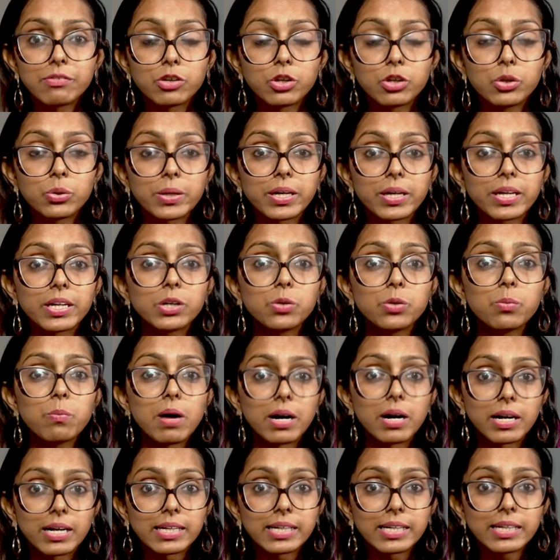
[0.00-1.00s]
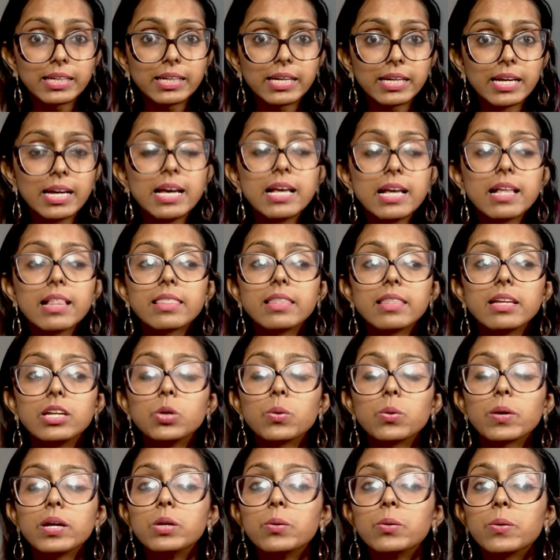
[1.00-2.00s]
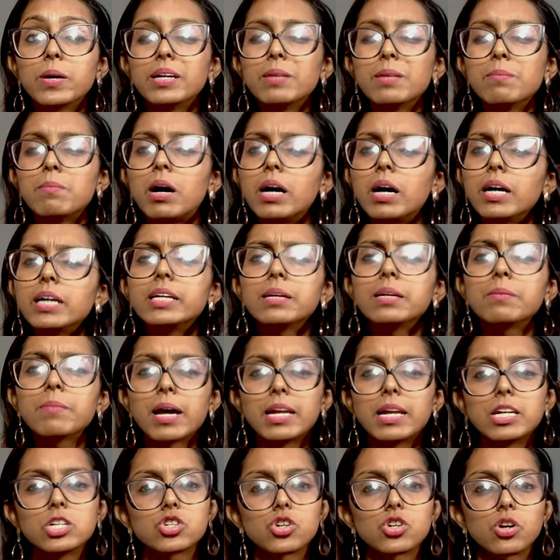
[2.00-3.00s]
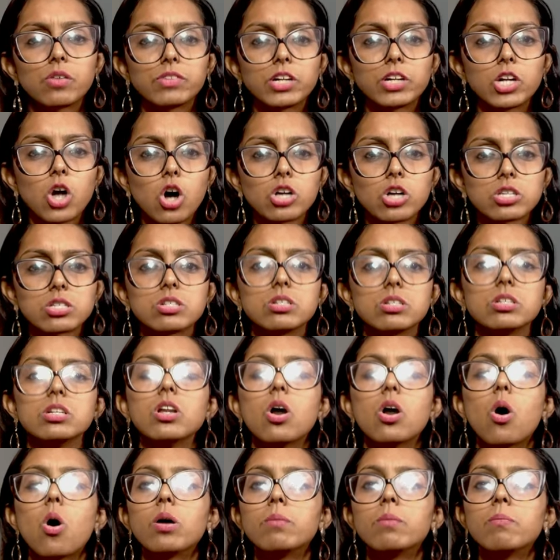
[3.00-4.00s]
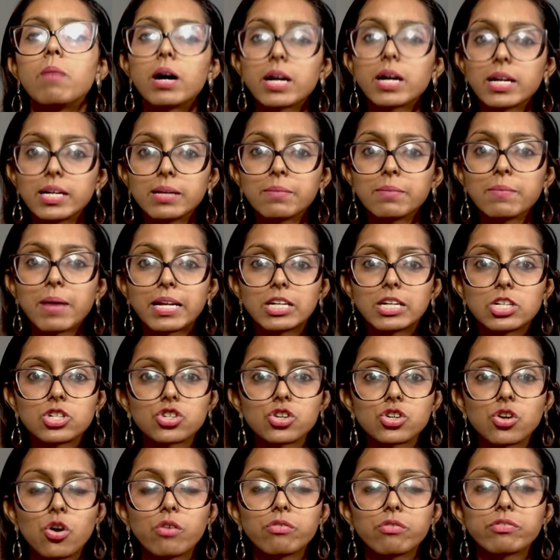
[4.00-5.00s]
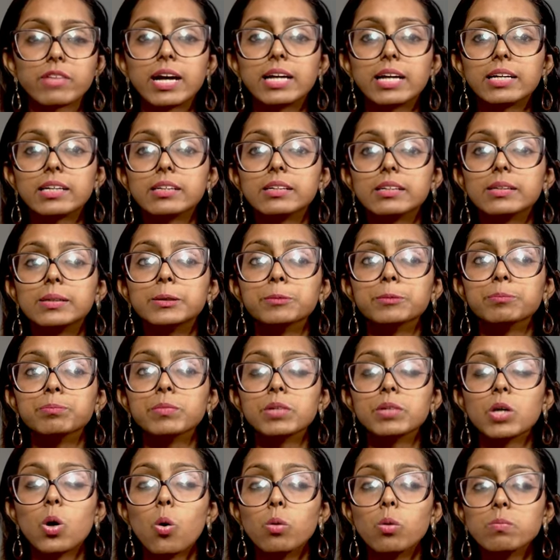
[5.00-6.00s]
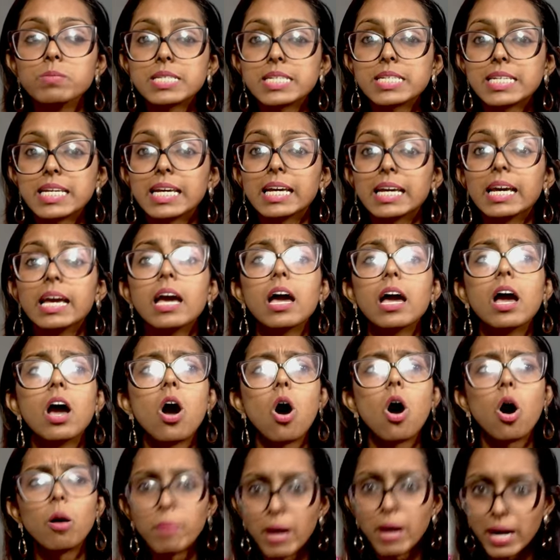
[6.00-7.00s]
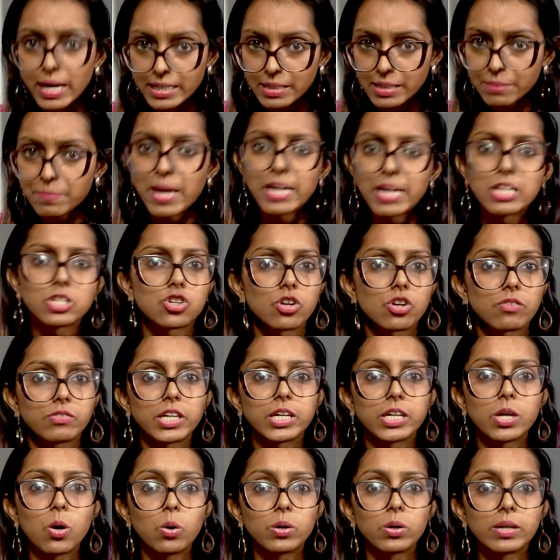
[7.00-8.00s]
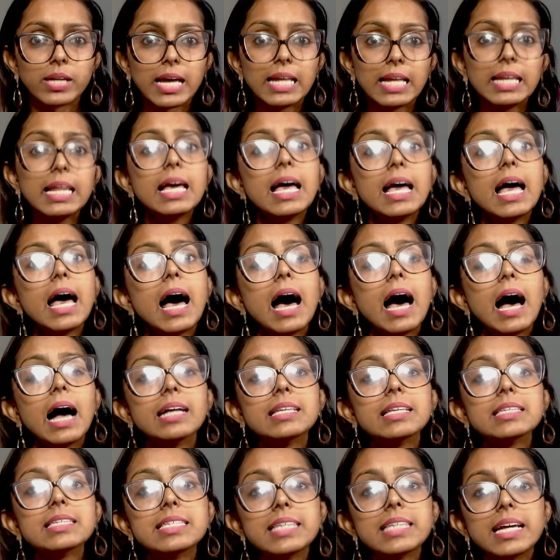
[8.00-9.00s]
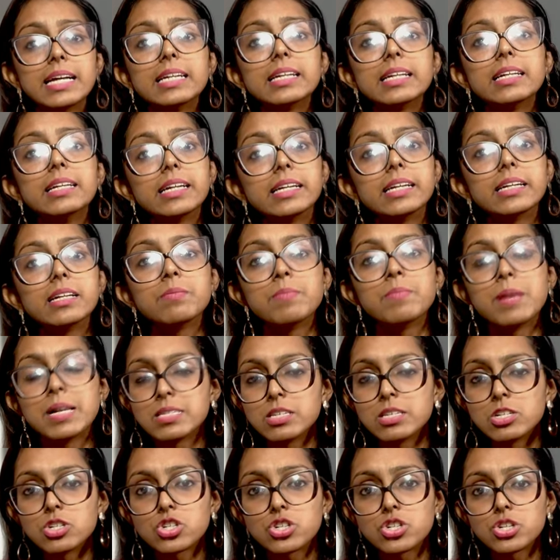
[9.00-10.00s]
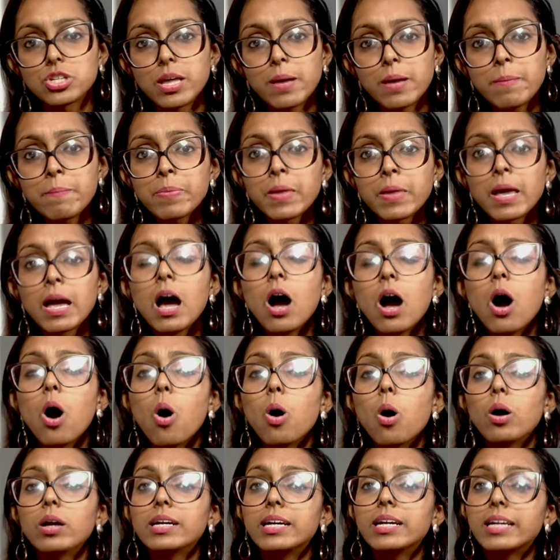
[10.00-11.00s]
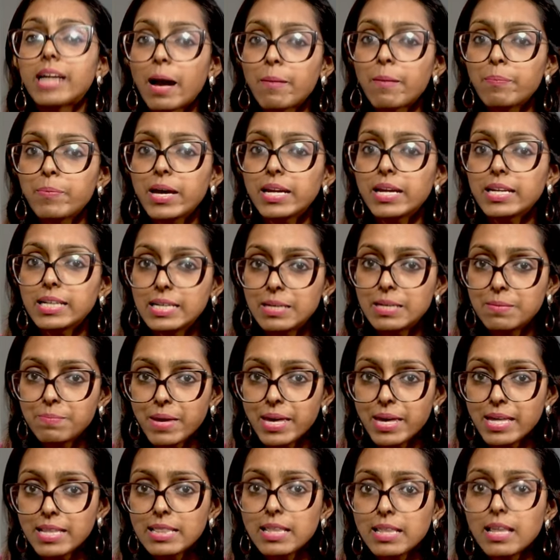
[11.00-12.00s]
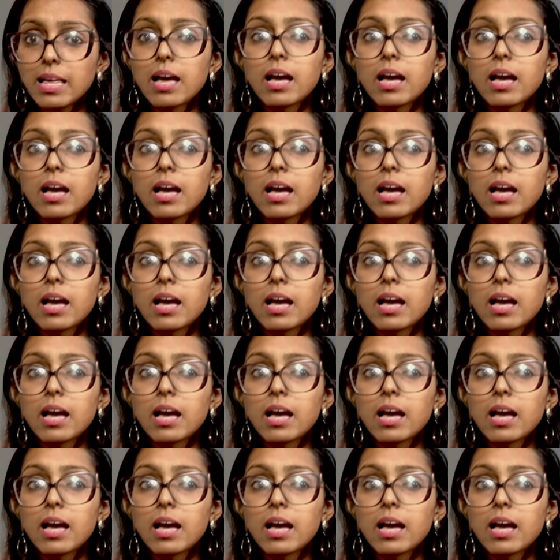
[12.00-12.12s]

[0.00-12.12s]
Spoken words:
looking into marketing, then you can look at a marketing manager of that hostel or marketing manager of that homestay or marketing manager of that hotel and send a LinkedIn message to them or grab their email